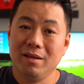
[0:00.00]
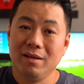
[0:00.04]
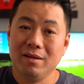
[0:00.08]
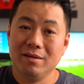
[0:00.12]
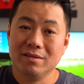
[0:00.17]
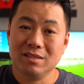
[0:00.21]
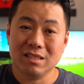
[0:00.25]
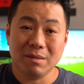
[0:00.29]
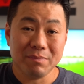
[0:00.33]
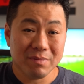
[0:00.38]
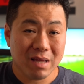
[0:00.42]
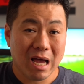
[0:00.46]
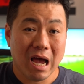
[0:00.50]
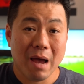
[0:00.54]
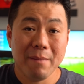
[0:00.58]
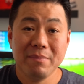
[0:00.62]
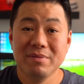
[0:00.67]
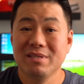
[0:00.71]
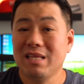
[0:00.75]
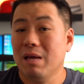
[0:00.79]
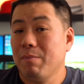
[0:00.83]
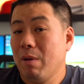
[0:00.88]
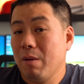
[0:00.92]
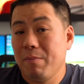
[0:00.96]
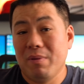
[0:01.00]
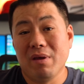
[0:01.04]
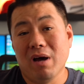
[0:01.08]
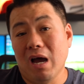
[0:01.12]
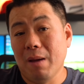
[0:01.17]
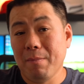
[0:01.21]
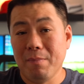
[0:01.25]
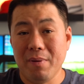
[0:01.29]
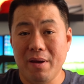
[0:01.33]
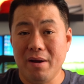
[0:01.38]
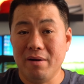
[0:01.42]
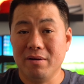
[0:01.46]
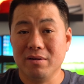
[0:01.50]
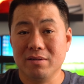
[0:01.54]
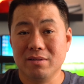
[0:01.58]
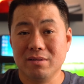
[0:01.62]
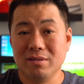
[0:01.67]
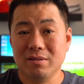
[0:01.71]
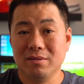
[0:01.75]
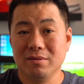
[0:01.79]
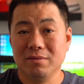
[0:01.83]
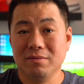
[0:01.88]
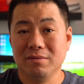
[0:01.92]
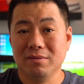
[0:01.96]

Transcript: Sometimes that might be hype pairs.